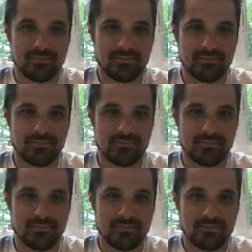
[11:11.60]

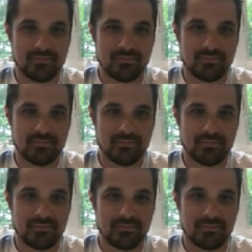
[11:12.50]

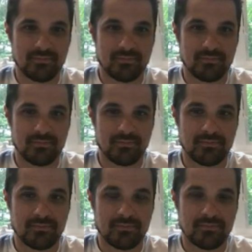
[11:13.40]

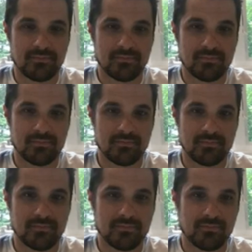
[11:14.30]

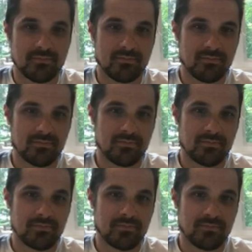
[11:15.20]

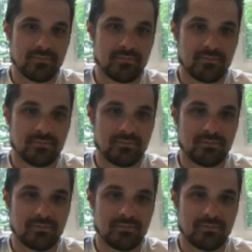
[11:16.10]
The person shown says nothing.